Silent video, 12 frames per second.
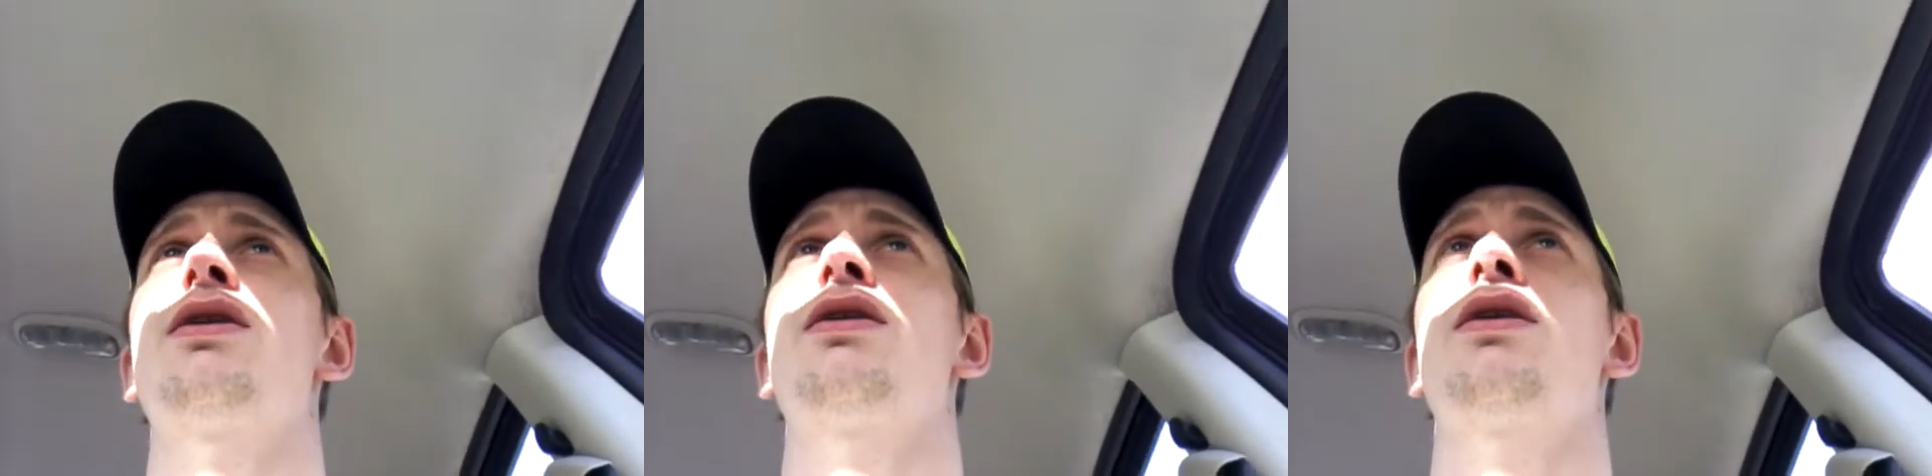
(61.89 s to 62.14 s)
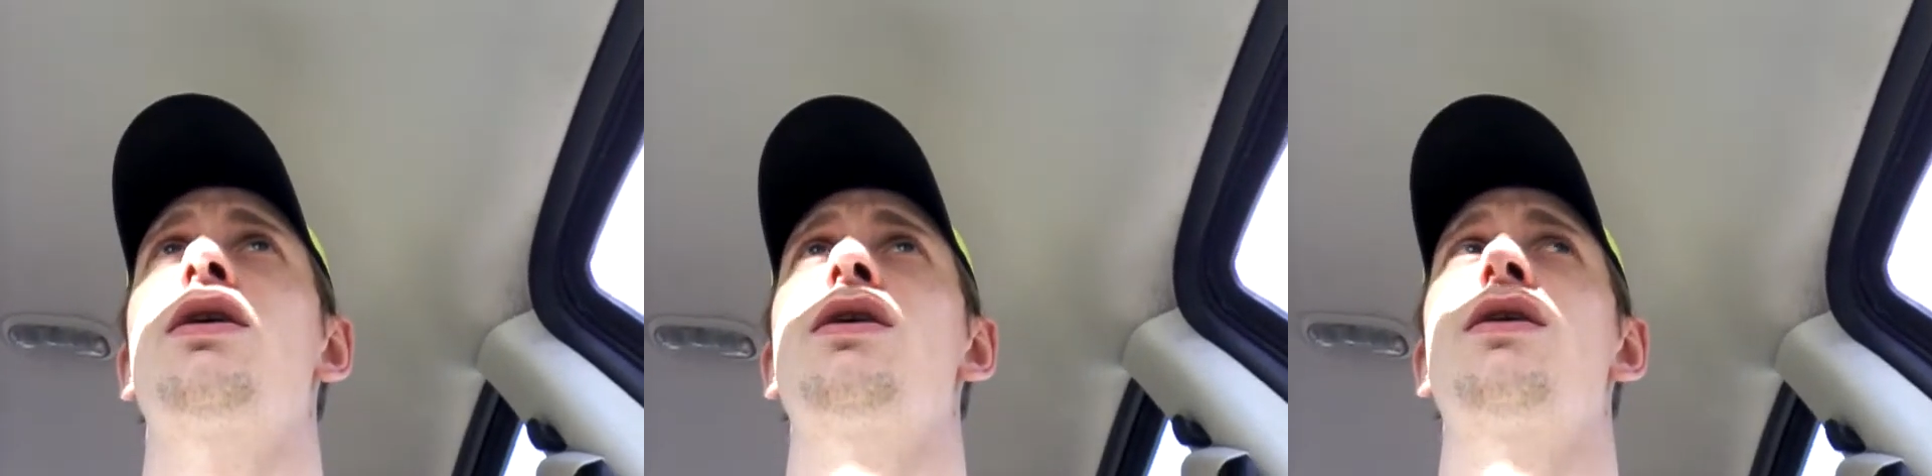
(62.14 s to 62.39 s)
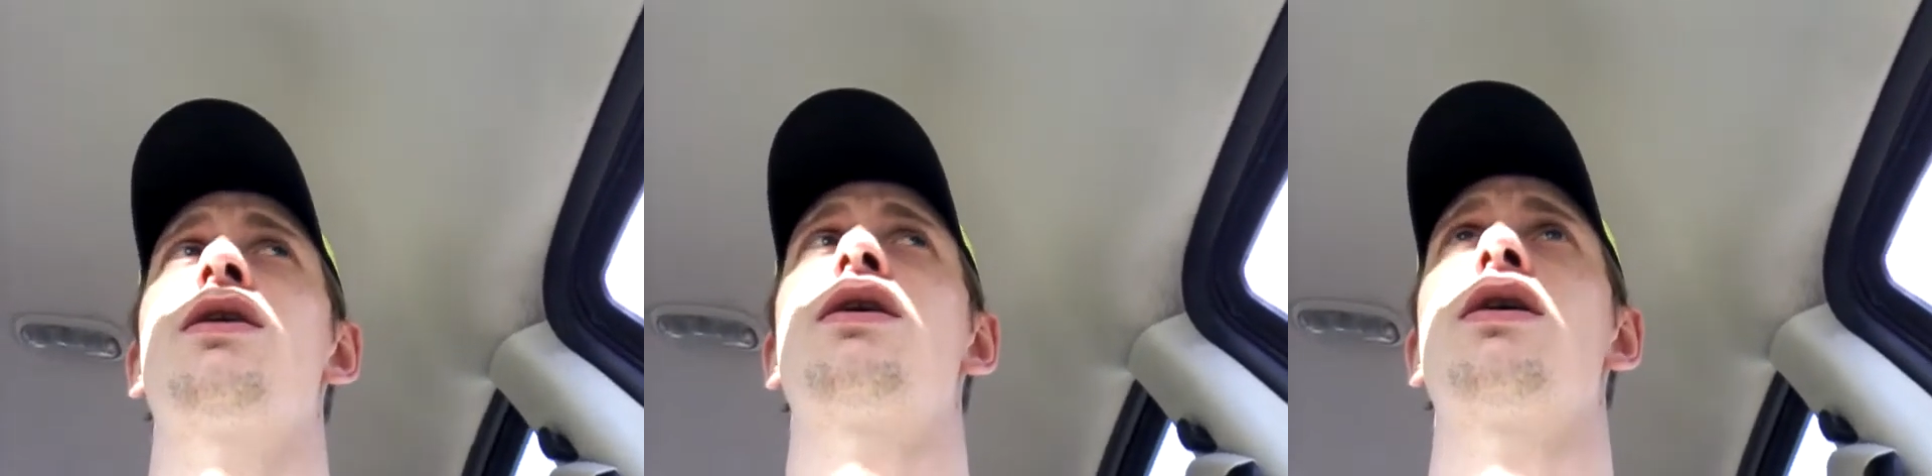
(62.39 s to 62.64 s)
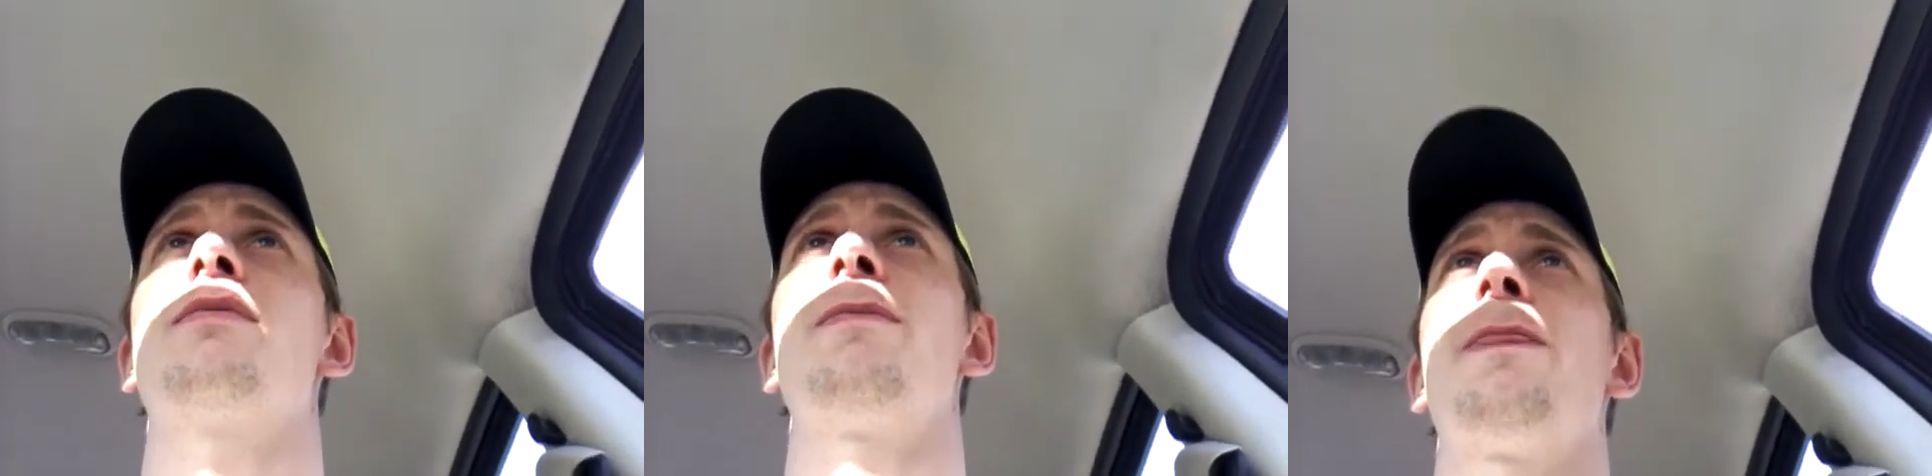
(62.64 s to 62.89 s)

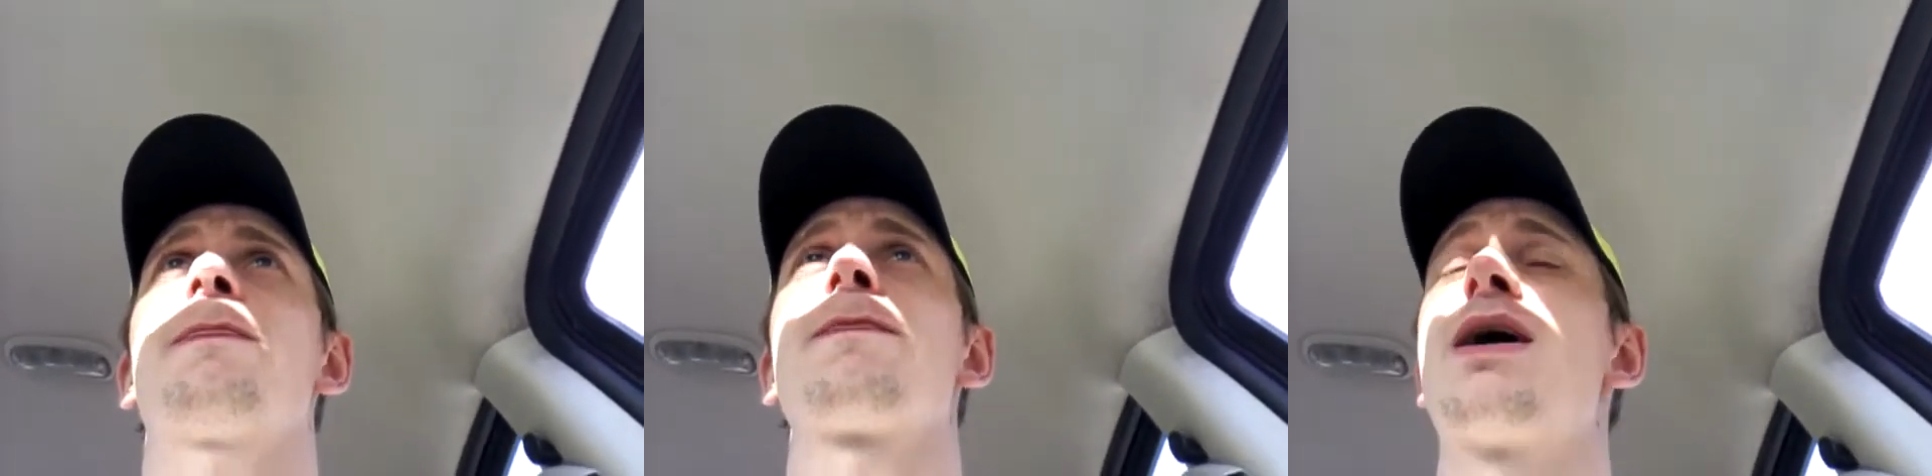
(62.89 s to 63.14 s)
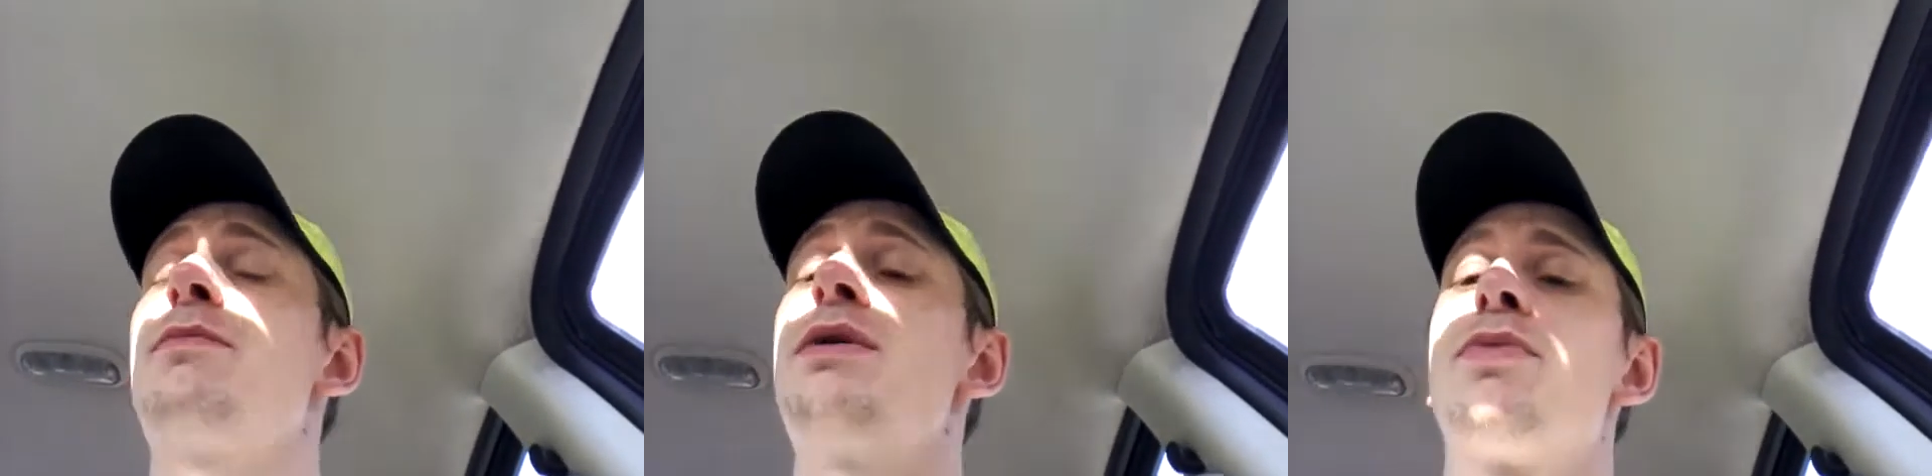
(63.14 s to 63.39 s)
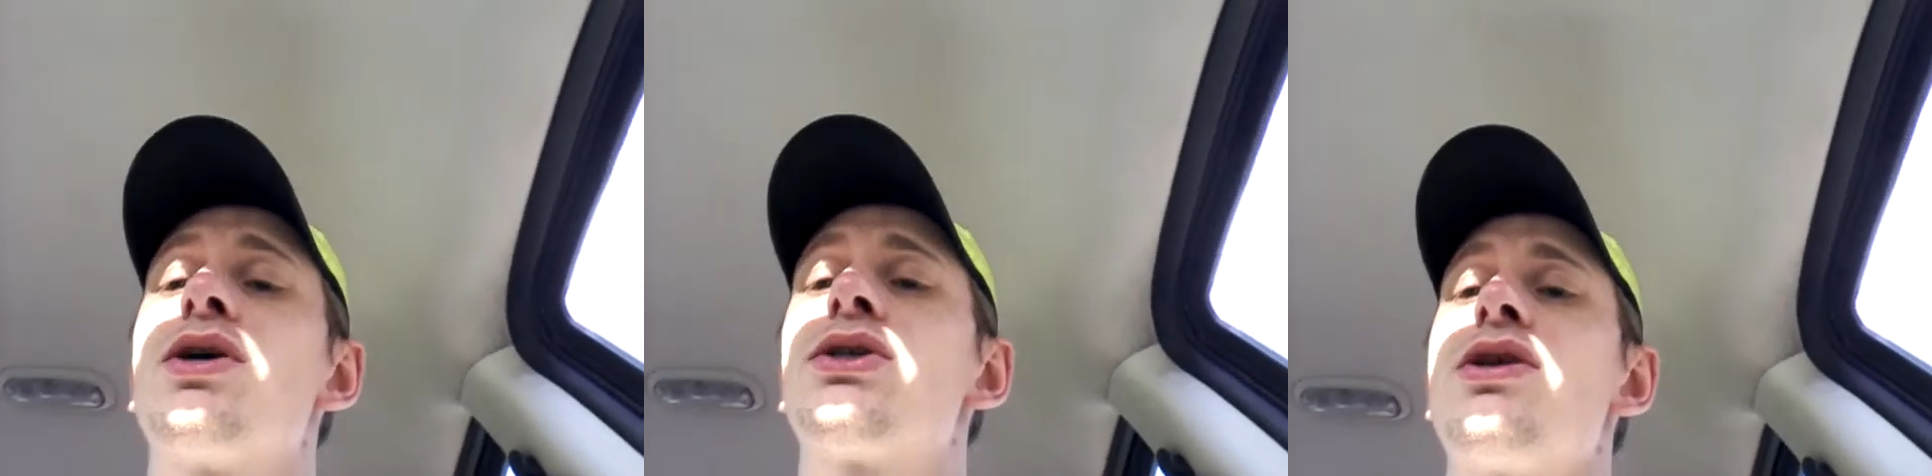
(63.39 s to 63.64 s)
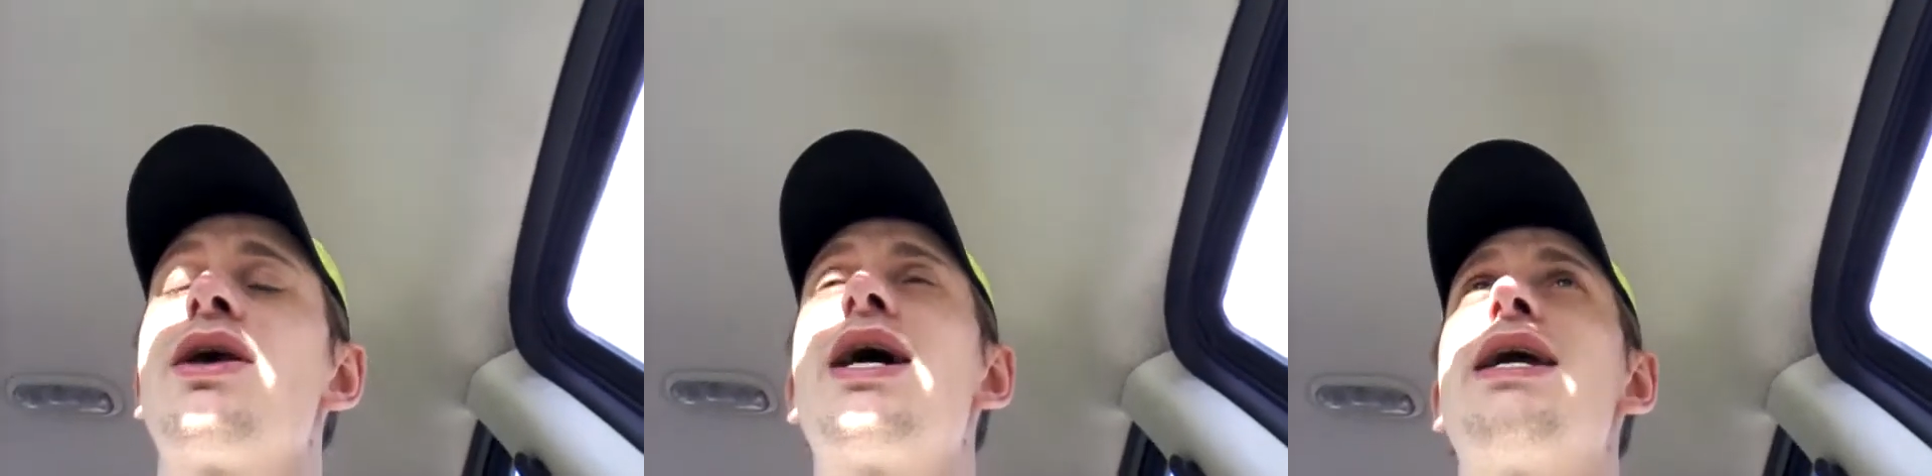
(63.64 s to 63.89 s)
I mean,
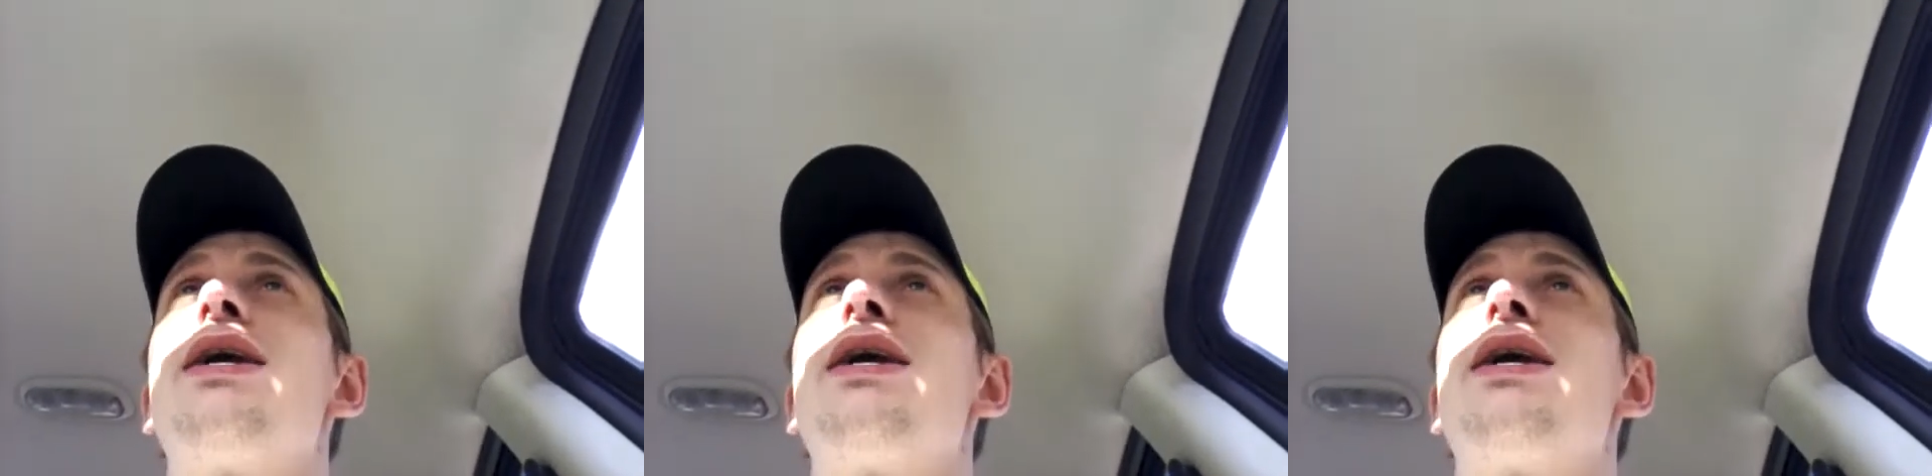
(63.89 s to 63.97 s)
personally,